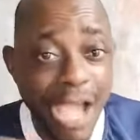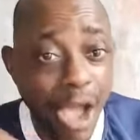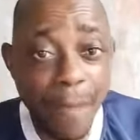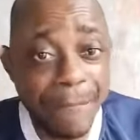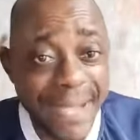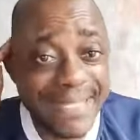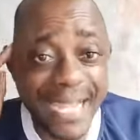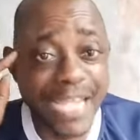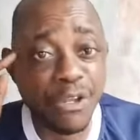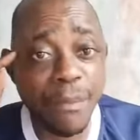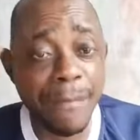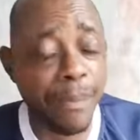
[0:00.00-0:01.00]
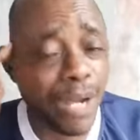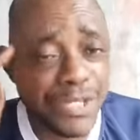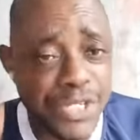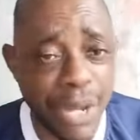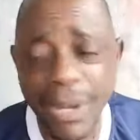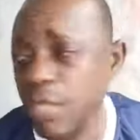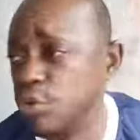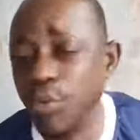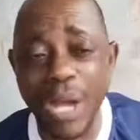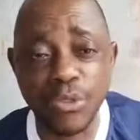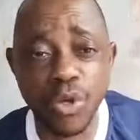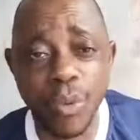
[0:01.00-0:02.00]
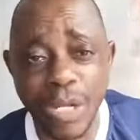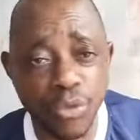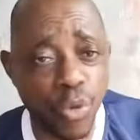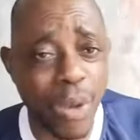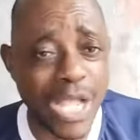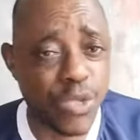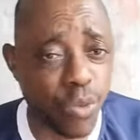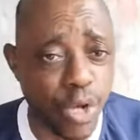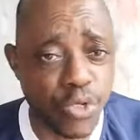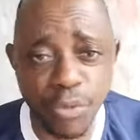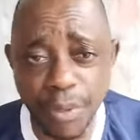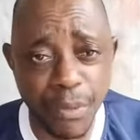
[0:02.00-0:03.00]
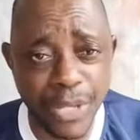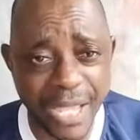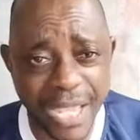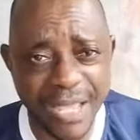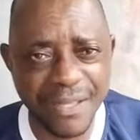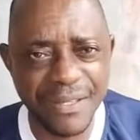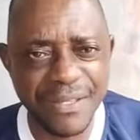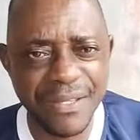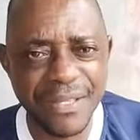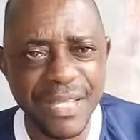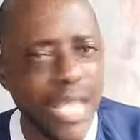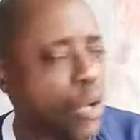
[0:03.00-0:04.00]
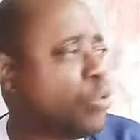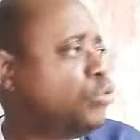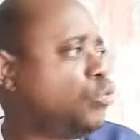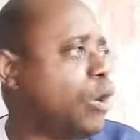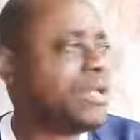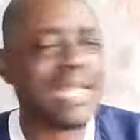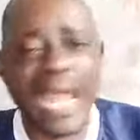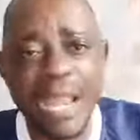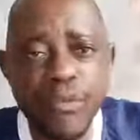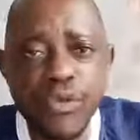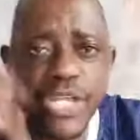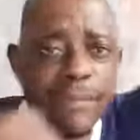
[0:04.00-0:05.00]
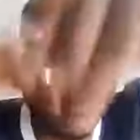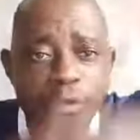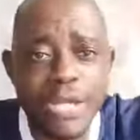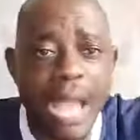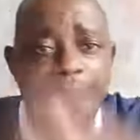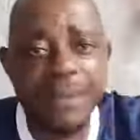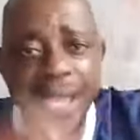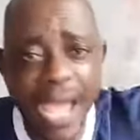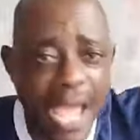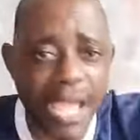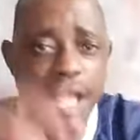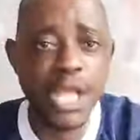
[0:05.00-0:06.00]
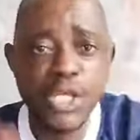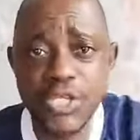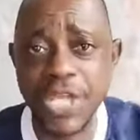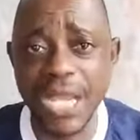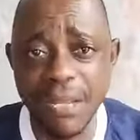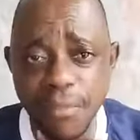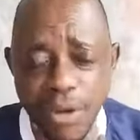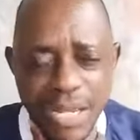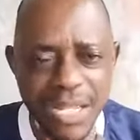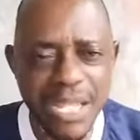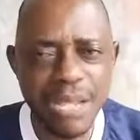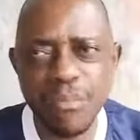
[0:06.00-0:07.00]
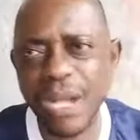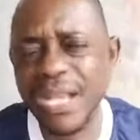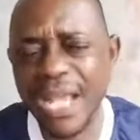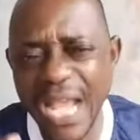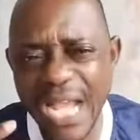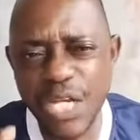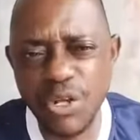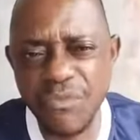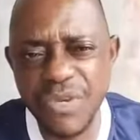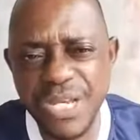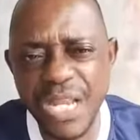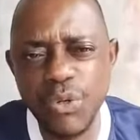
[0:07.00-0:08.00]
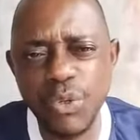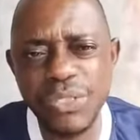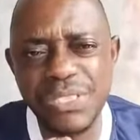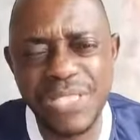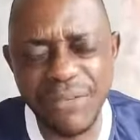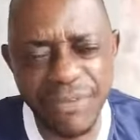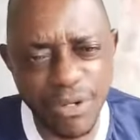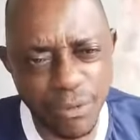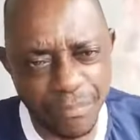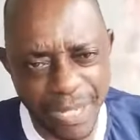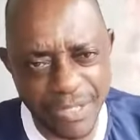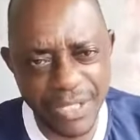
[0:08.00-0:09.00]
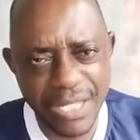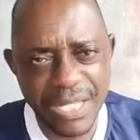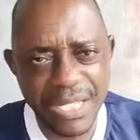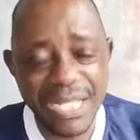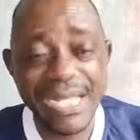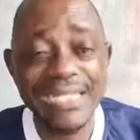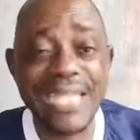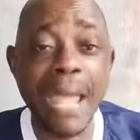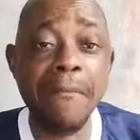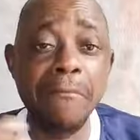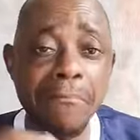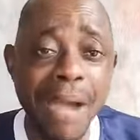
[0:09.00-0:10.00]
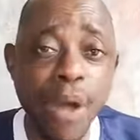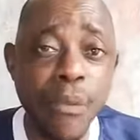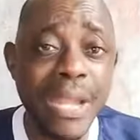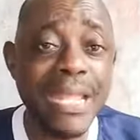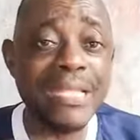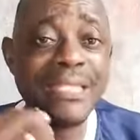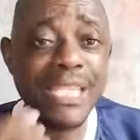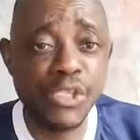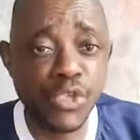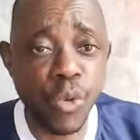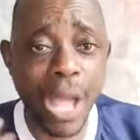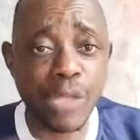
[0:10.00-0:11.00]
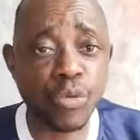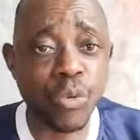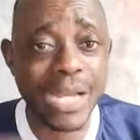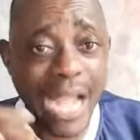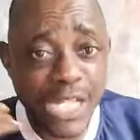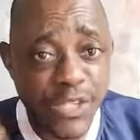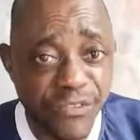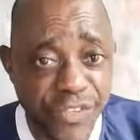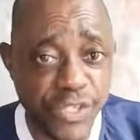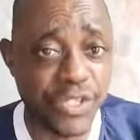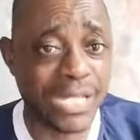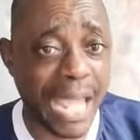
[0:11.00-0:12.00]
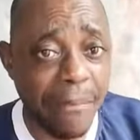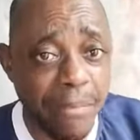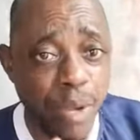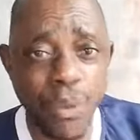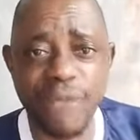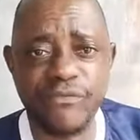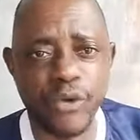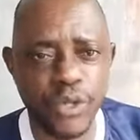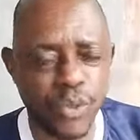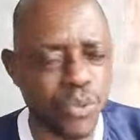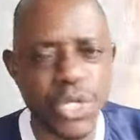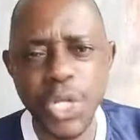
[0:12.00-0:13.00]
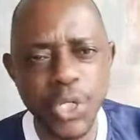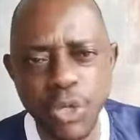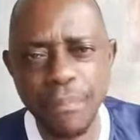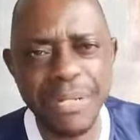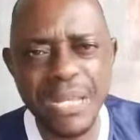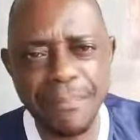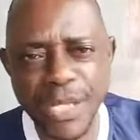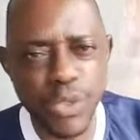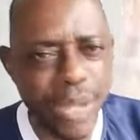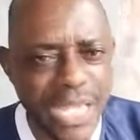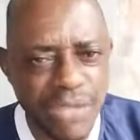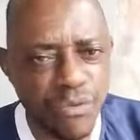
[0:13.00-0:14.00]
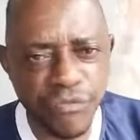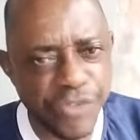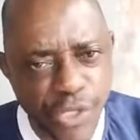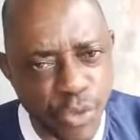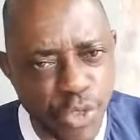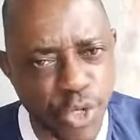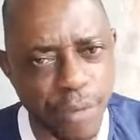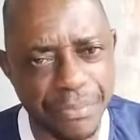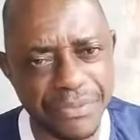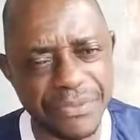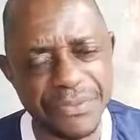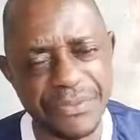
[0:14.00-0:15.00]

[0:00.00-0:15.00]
Obaseki no be politician when they do wado wash obubu ye. He go do carry music, people they happy, hey, share the money. But at the end of the day, no development. The man when he teach you how to catch fish, now me where for you. Not be the person will give you fish to chop.